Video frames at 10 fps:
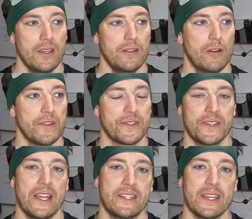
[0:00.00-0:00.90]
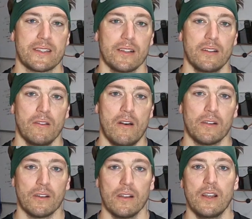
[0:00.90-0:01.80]
You know, the set takes a little
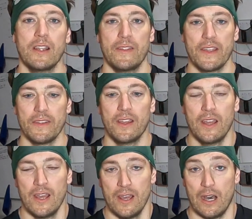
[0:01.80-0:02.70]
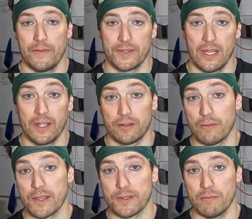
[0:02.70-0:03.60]
longer, and then obviously I like to
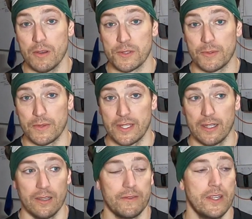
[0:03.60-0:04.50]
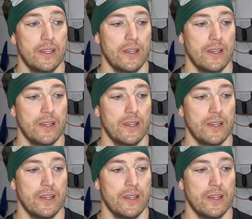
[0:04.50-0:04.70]
rest the most between deadlift.